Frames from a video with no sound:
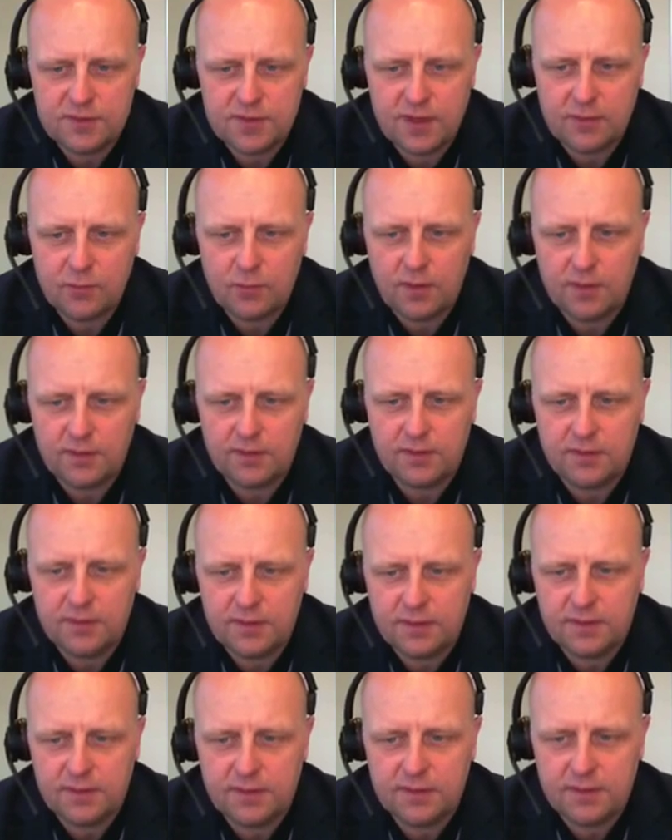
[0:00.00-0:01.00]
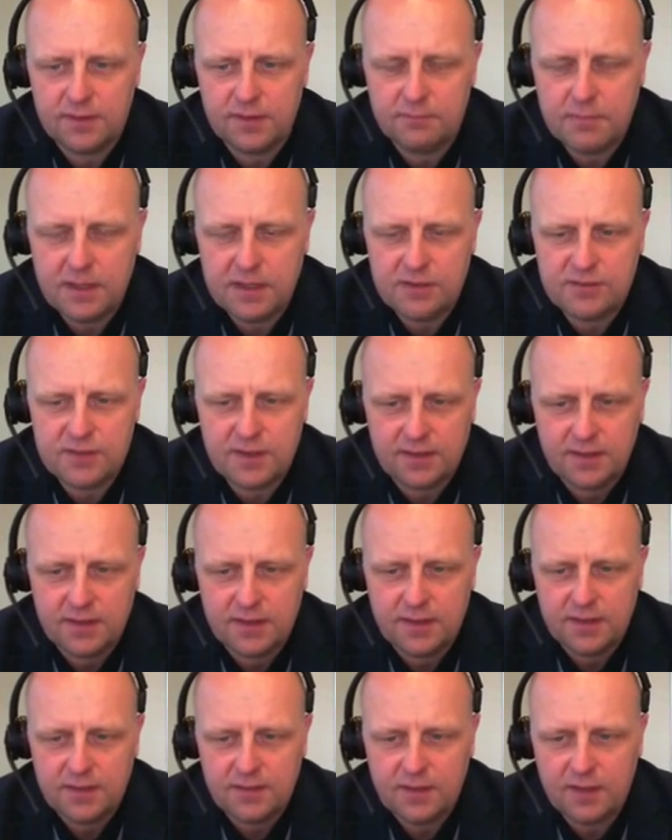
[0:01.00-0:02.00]
general meeting
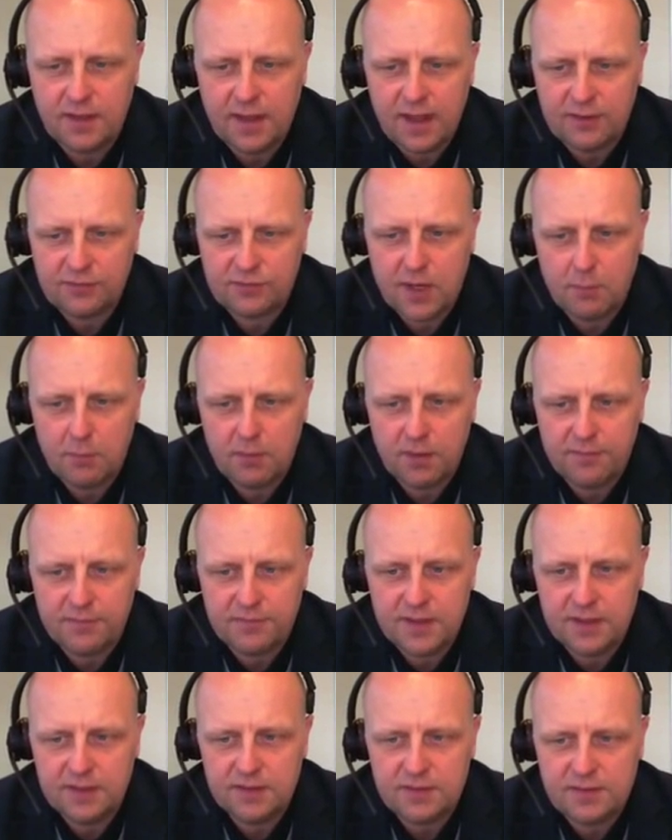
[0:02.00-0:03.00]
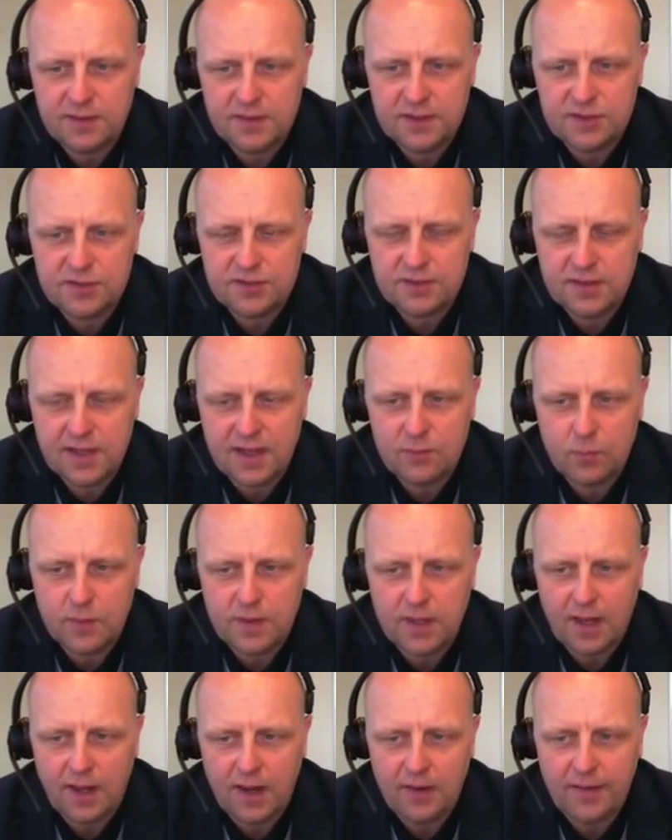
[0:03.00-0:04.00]
the last couple of years is that
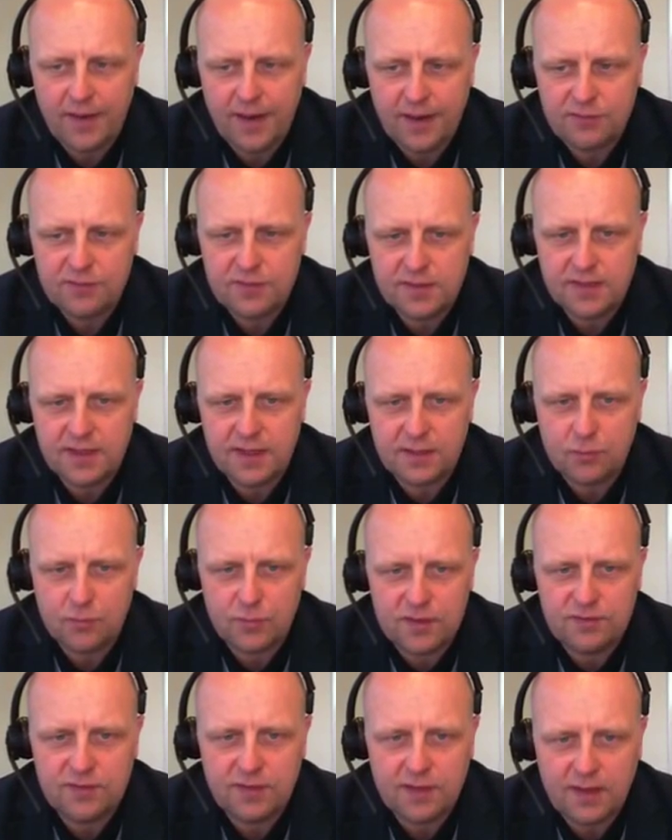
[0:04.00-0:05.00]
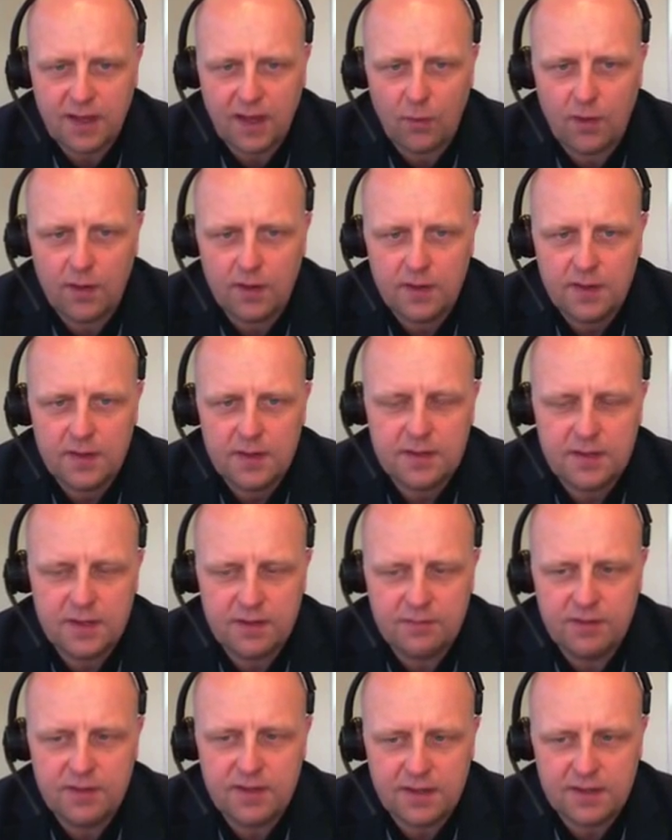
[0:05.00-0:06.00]
we are actually increasing our
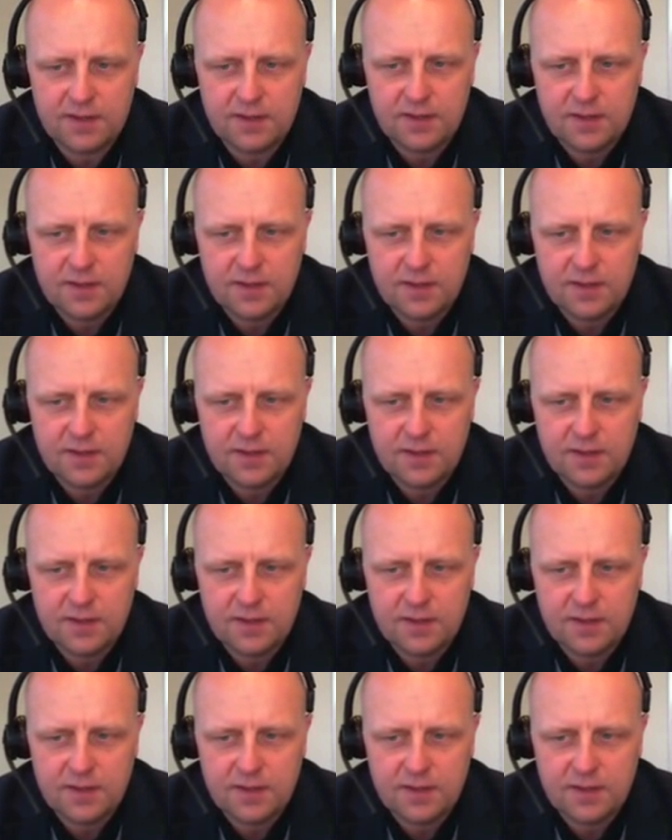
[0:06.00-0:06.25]
dividend.